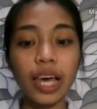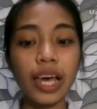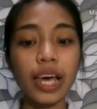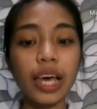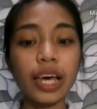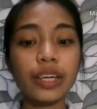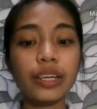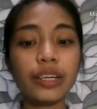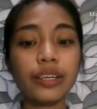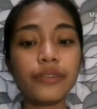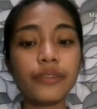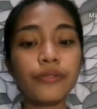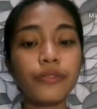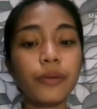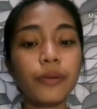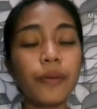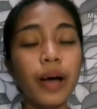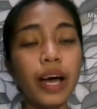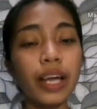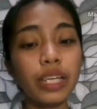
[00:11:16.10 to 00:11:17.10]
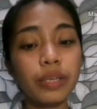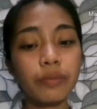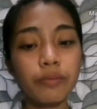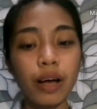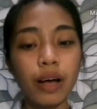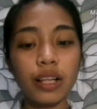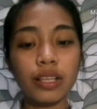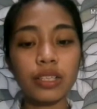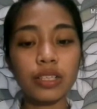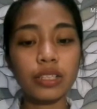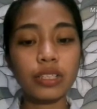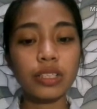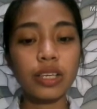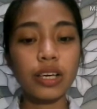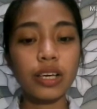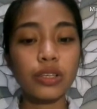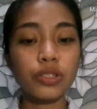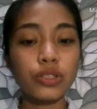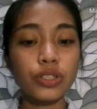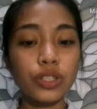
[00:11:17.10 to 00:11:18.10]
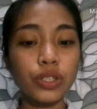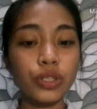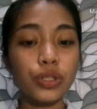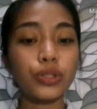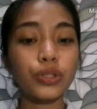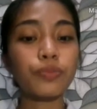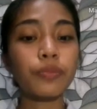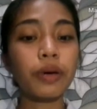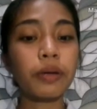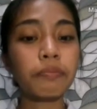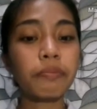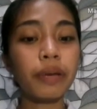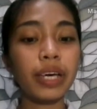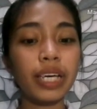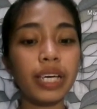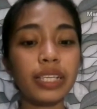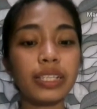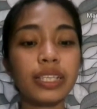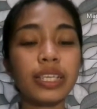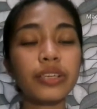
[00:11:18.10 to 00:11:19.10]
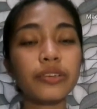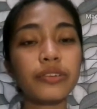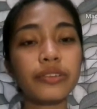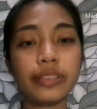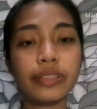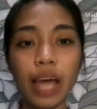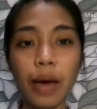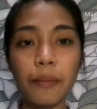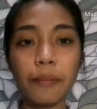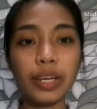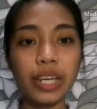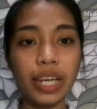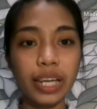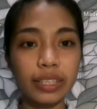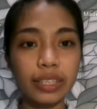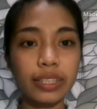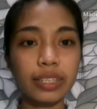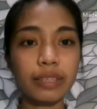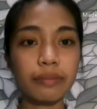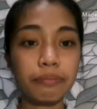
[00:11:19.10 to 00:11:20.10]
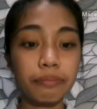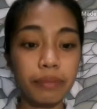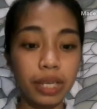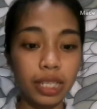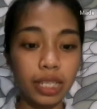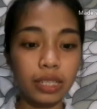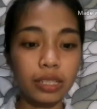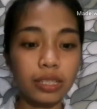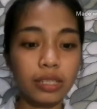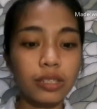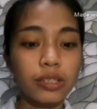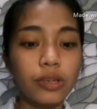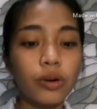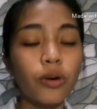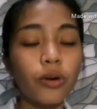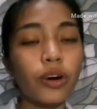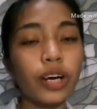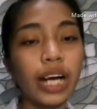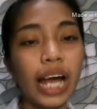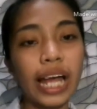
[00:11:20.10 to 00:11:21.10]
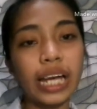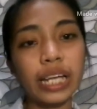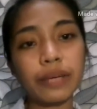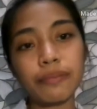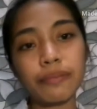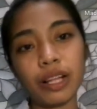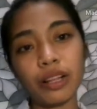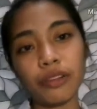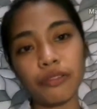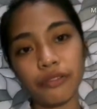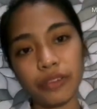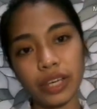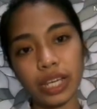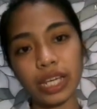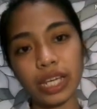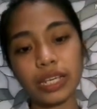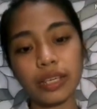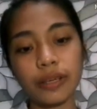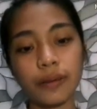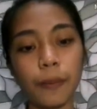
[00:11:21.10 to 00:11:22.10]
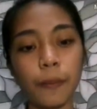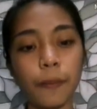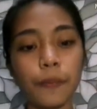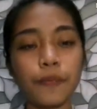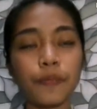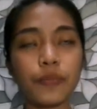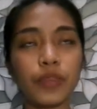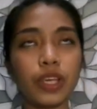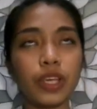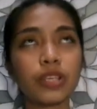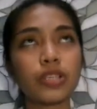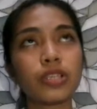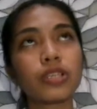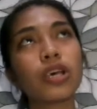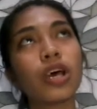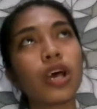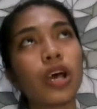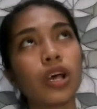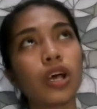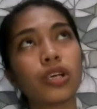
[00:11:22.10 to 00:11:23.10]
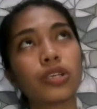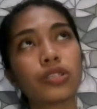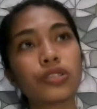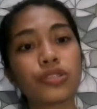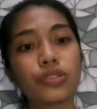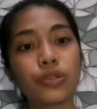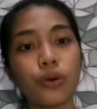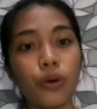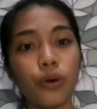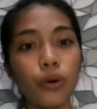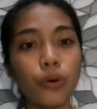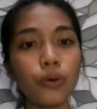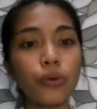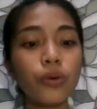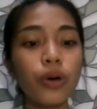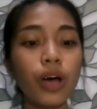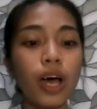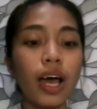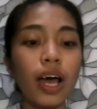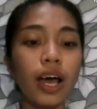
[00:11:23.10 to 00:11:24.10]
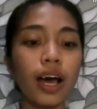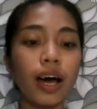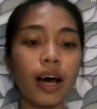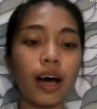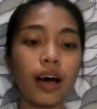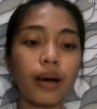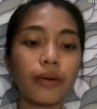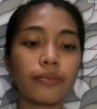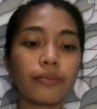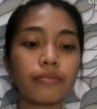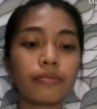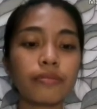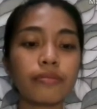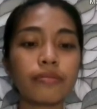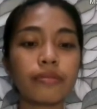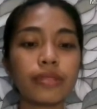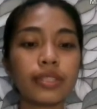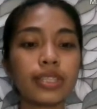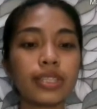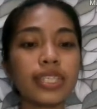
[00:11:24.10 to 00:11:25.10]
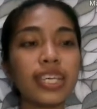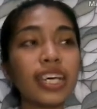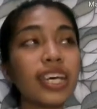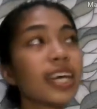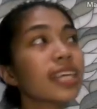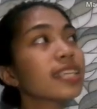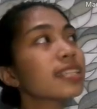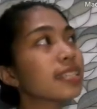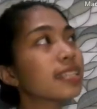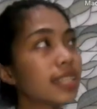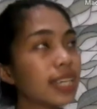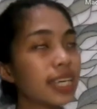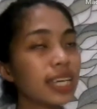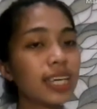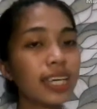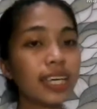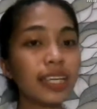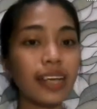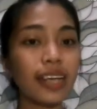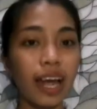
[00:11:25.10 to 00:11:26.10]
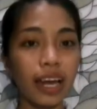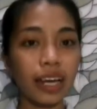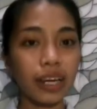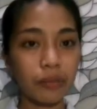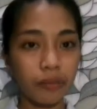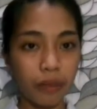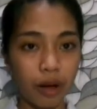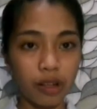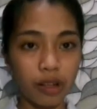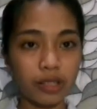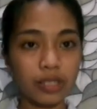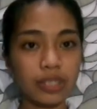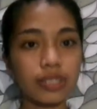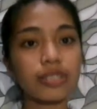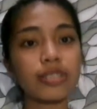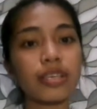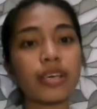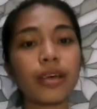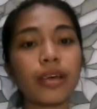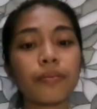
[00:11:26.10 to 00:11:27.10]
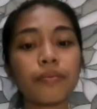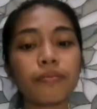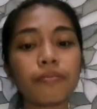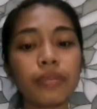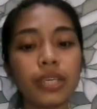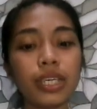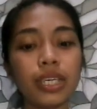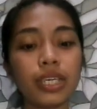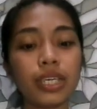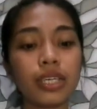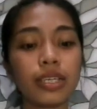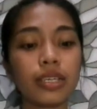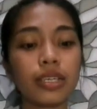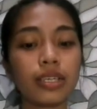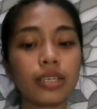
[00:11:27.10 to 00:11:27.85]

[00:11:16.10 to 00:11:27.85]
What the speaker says: and from animals to human by eating contaminated meat, animal feed. So TSE in animals can be